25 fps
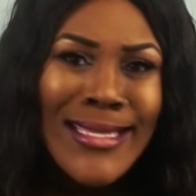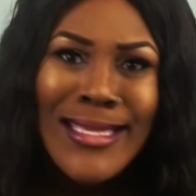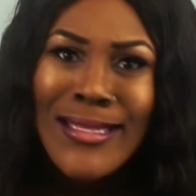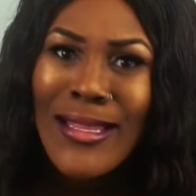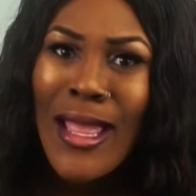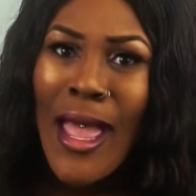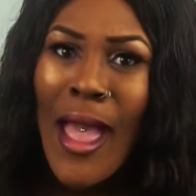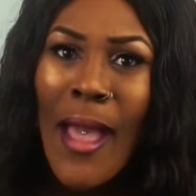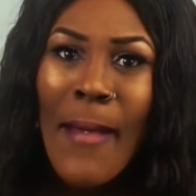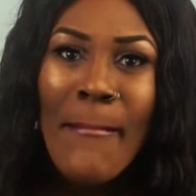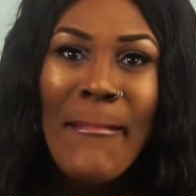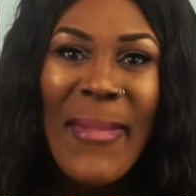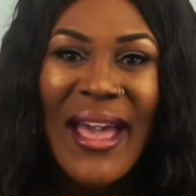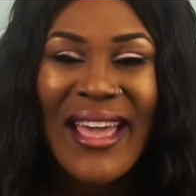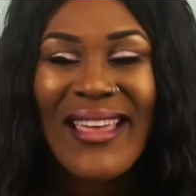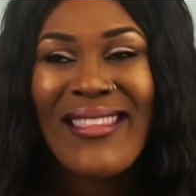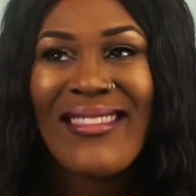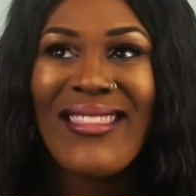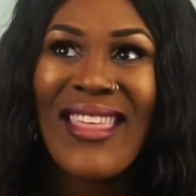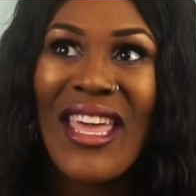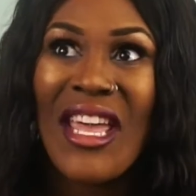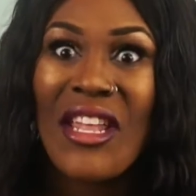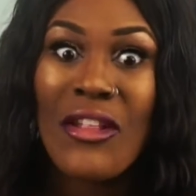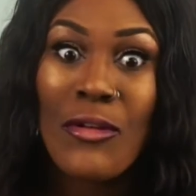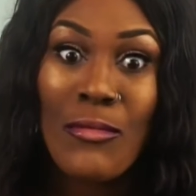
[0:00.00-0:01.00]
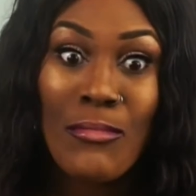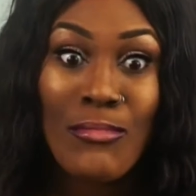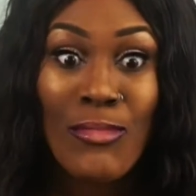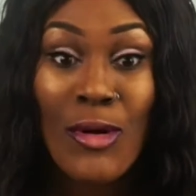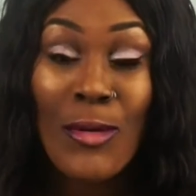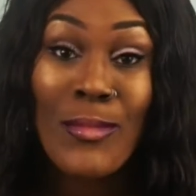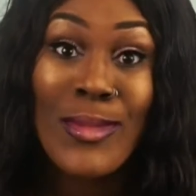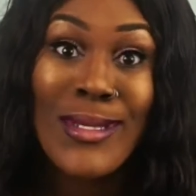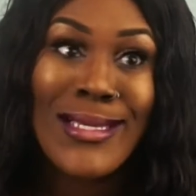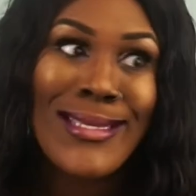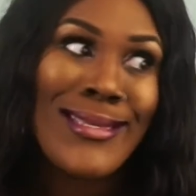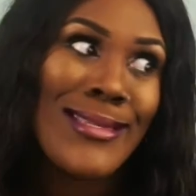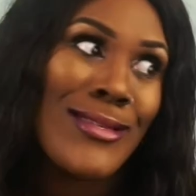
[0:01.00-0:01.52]
And back then, and
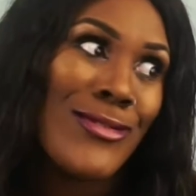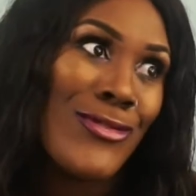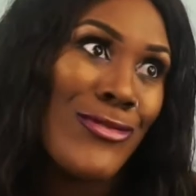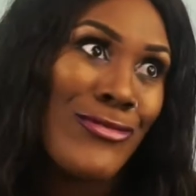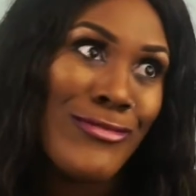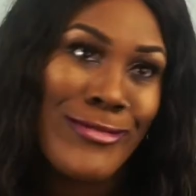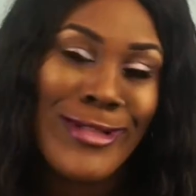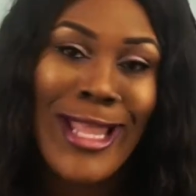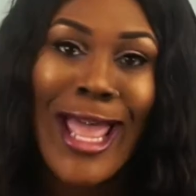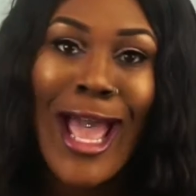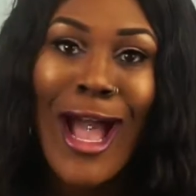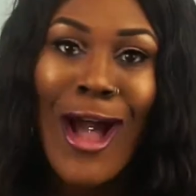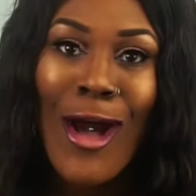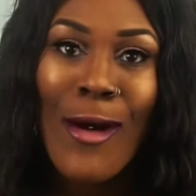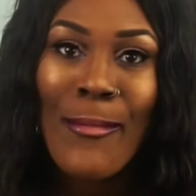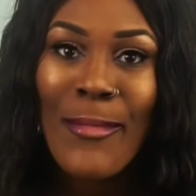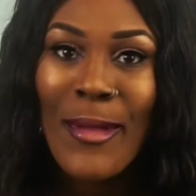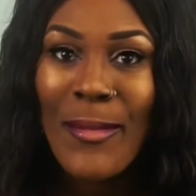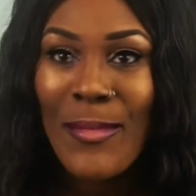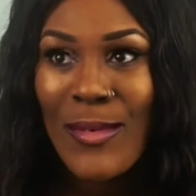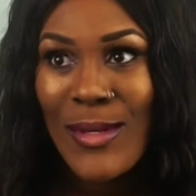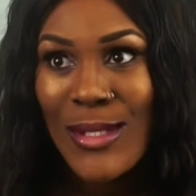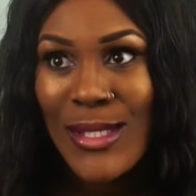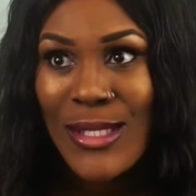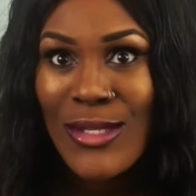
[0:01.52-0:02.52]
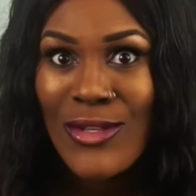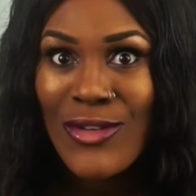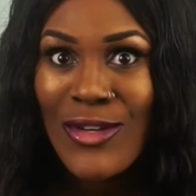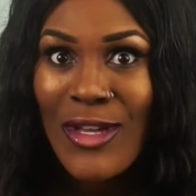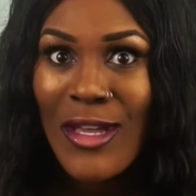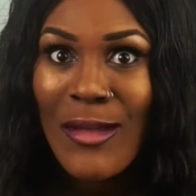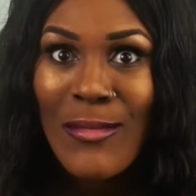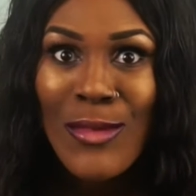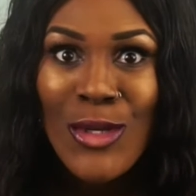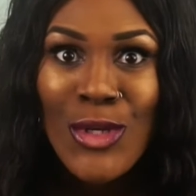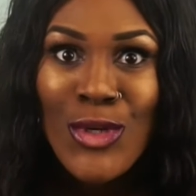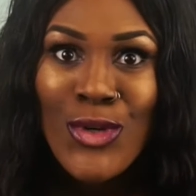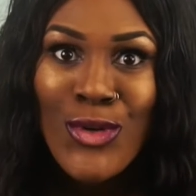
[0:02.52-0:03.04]
probably still now, people are still
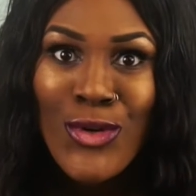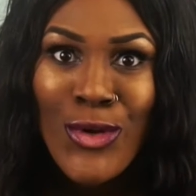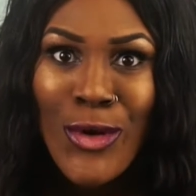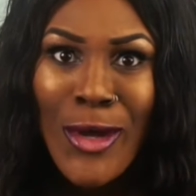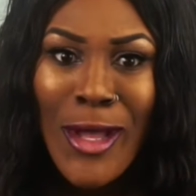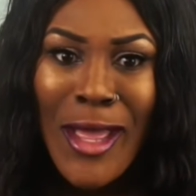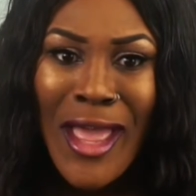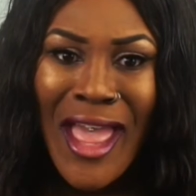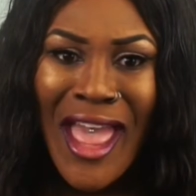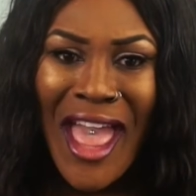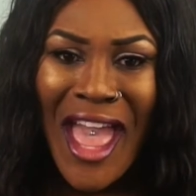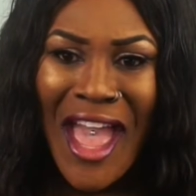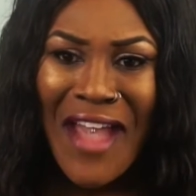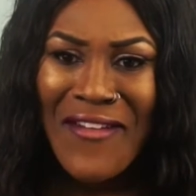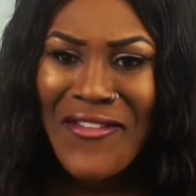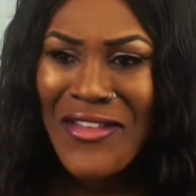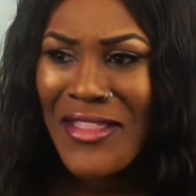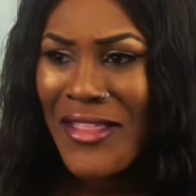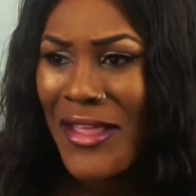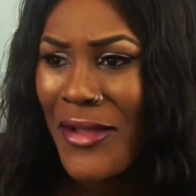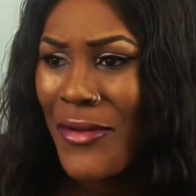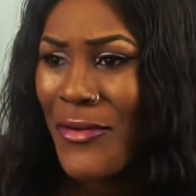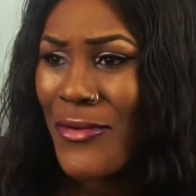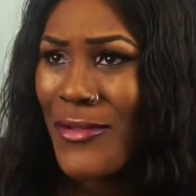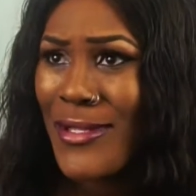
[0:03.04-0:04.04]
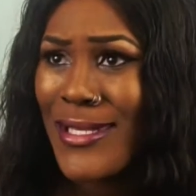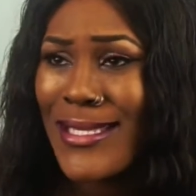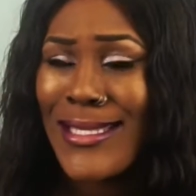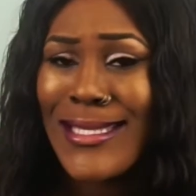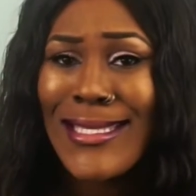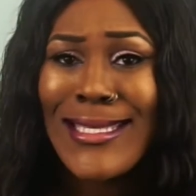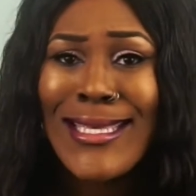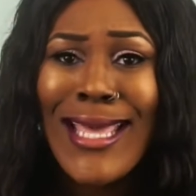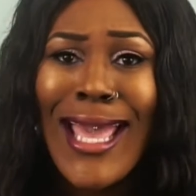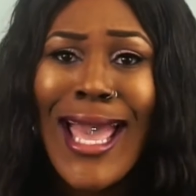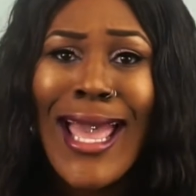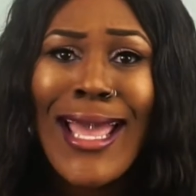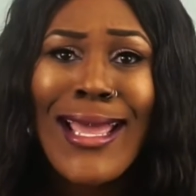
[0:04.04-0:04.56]
immature, having like all this
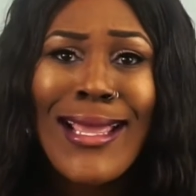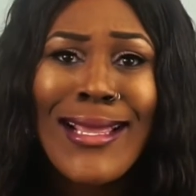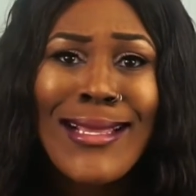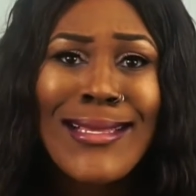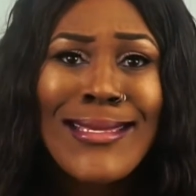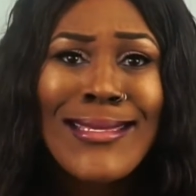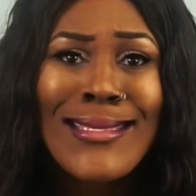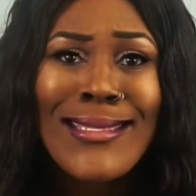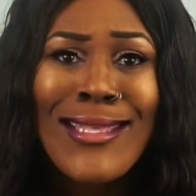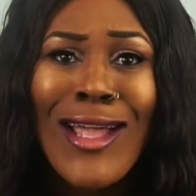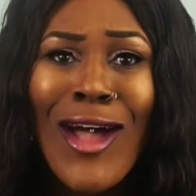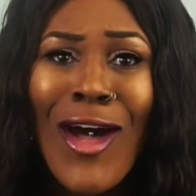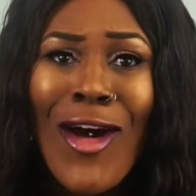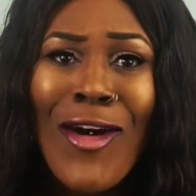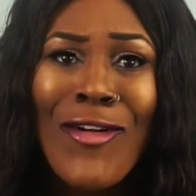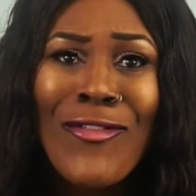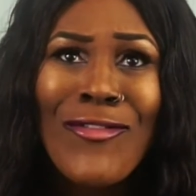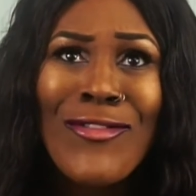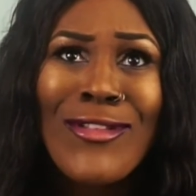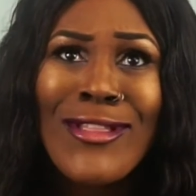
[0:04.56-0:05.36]
gang stuff.